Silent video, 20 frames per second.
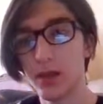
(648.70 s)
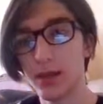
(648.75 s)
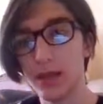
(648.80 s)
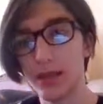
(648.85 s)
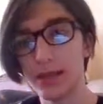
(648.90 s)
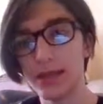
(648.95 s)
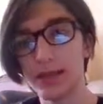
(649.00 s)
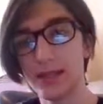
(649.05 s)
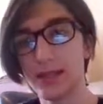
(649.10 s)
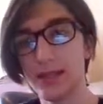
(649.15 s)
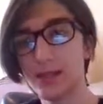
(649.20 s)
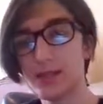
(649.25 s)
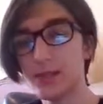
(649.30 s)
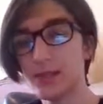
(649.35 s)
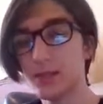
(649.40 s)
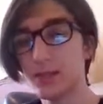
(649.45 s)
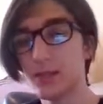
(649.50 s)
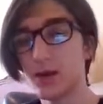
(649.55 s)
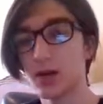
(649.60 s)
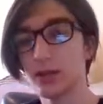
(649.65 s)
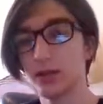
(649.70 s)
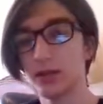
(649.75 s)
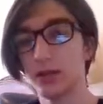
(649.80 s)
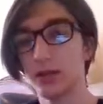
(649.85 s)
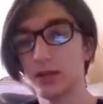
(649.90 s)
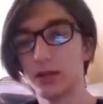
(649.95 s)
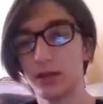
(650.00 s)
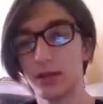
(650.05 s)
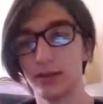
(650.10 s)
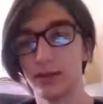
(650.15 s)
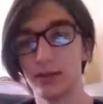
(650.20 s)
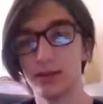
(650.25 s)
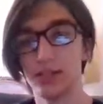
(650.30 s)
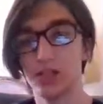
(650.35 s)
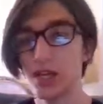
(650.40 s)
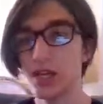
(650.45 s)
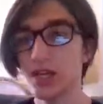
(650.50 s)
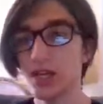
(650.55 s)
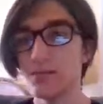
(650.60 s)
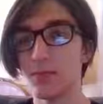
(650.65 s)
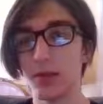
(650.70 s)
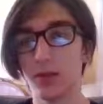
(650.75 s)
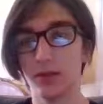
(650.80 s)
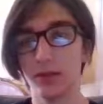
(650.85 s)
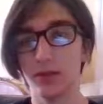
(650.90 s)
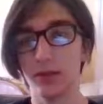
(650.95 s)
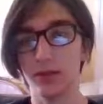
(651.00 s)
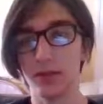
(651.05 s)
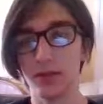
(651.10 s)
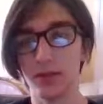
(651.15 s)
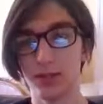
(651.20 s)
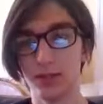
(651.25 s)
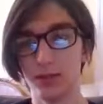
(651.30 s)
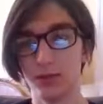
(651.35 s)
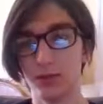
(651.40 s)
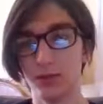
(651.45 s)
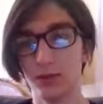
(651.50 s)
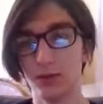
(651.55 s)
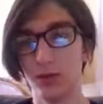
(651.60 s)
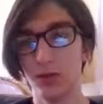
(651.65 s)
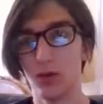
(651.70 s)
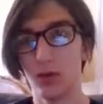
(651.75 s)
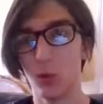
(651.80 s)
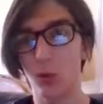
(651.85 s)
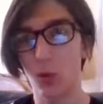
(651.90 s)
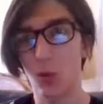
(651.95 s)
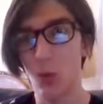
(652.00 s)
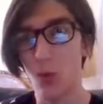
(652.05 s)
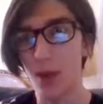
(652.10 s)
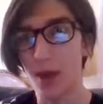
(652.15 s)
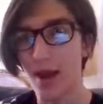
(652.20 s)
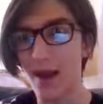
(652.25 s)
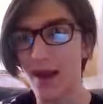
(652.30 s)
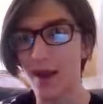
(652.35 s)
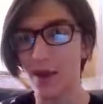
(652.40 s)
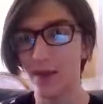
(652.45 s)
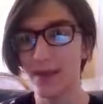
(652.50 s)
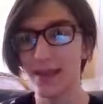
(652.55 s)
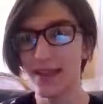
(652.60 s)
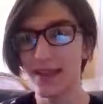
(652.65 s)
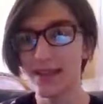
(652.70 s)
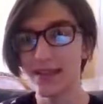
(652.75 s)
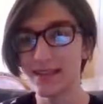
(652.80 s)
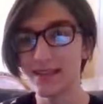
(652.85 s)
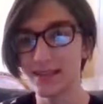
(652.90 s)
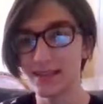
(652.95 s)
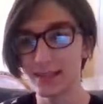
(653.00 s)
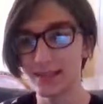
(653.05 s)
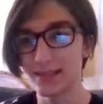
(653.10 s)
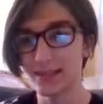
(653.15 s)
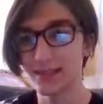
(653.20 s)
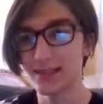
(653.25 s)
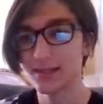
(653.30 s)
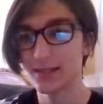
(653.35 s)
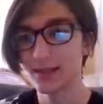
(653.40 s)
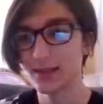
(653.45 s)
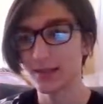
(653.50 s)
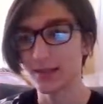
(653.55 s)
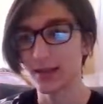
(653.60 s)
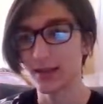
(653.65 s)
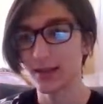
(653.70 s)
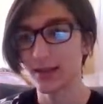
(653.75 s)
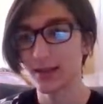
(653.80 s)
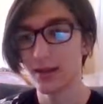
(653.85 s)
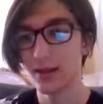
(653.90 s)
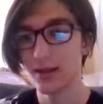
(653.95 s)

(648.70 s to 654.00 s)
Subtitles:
As he goes into Muckalola, shiny Muckalola is so cool. Wow, that eats hits. Okay.